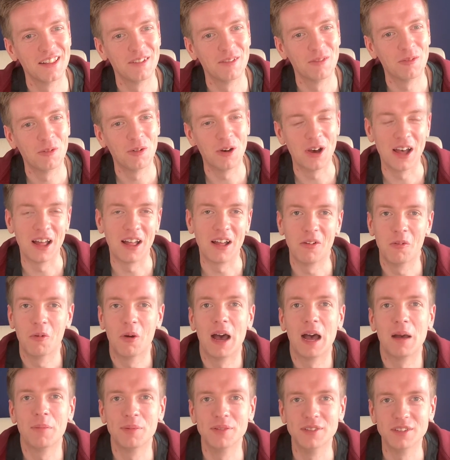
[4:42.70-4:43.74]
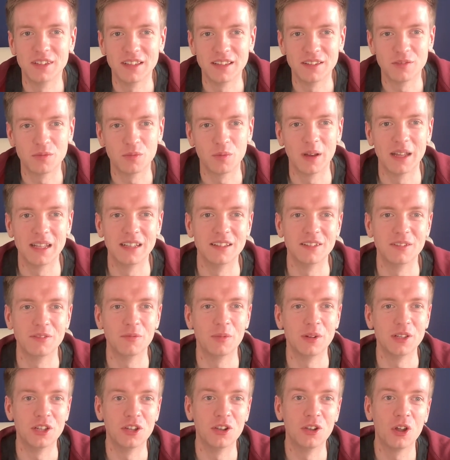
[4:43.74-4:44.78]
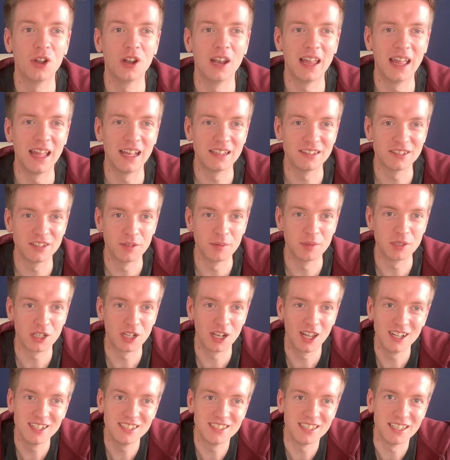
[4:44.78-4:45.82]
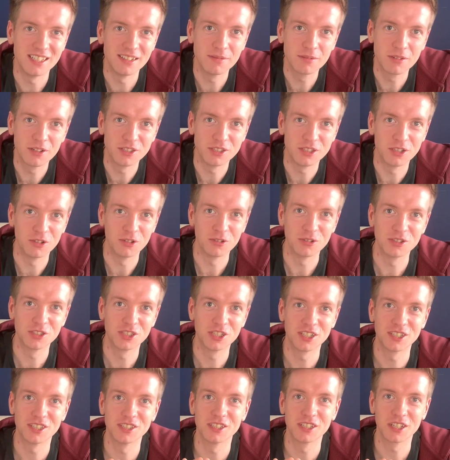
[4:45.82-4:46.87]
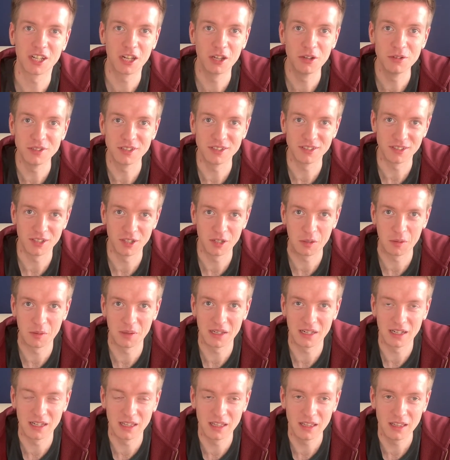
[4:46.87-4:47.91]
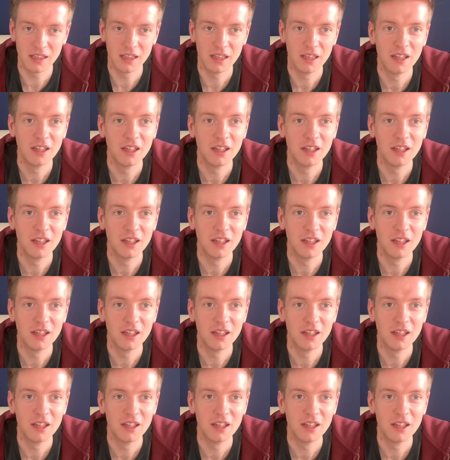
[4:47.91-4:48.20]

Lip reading: What happens is when you're not letting so much light in because your shutters are closing so quickly,